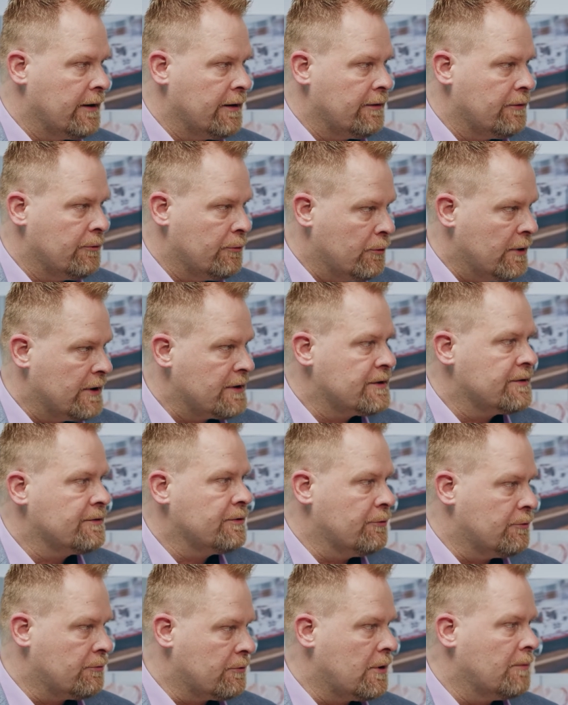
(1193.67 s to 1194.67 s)
US,
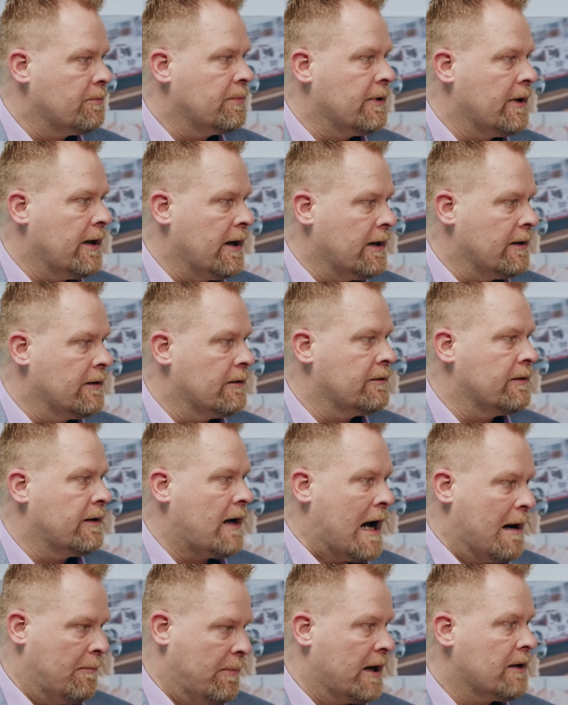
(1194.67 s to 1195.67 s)
Europe, and
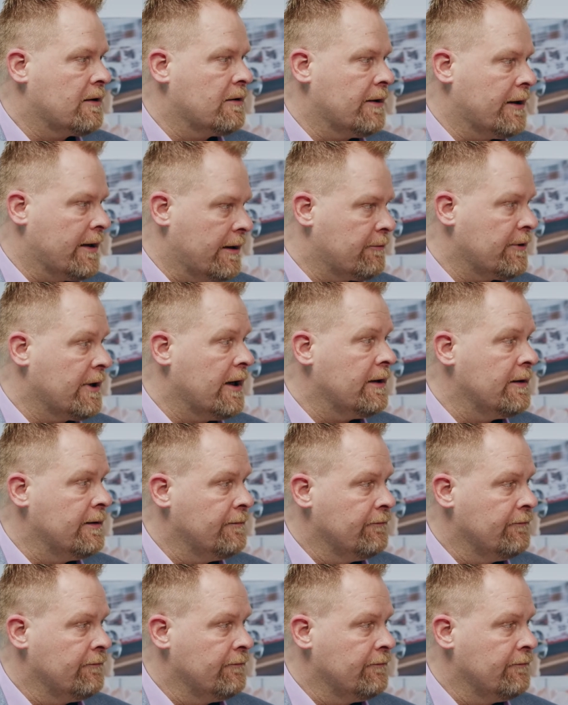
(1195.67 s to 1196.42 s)
APAC area.